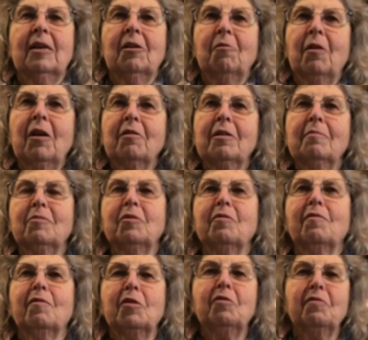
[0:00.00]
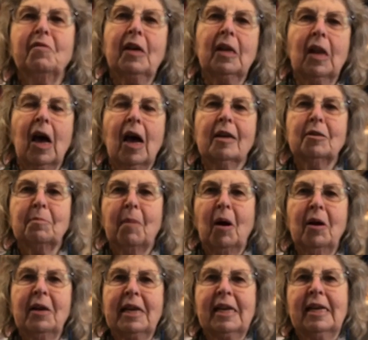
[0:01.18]
Welcome to Floof Collage
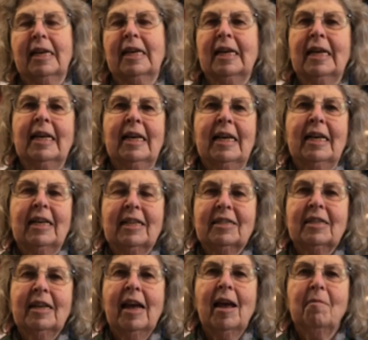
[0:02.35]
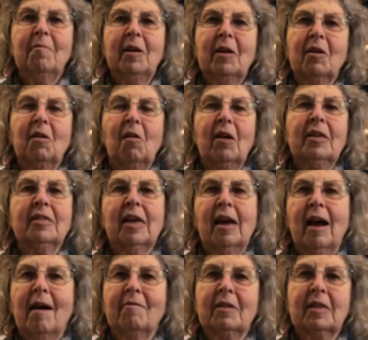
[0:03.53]
Party. Today we are going to
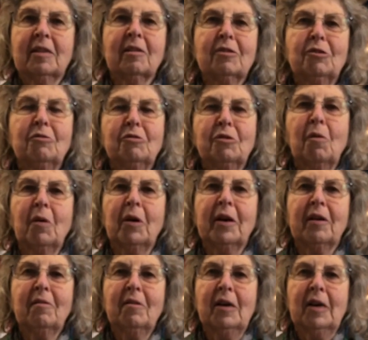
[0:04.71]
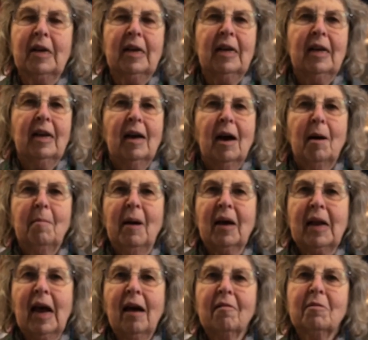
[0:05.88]
have a little tutorial about
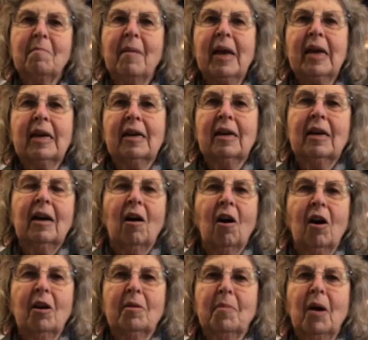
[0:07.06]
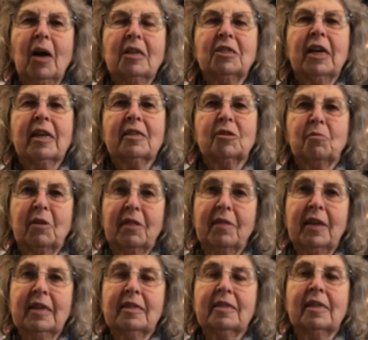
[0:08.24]
how to make art projects with
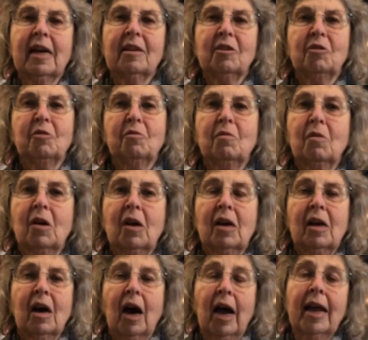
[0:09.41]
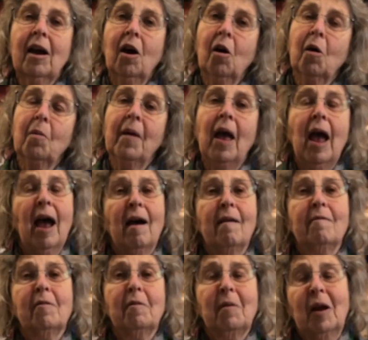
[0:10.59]
things that you, I hope, have
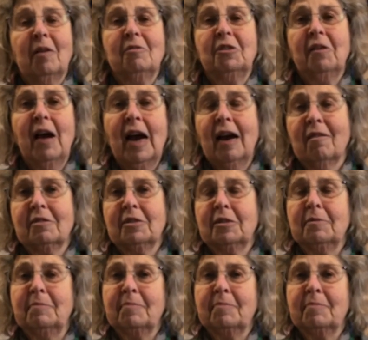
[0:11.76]
around your house.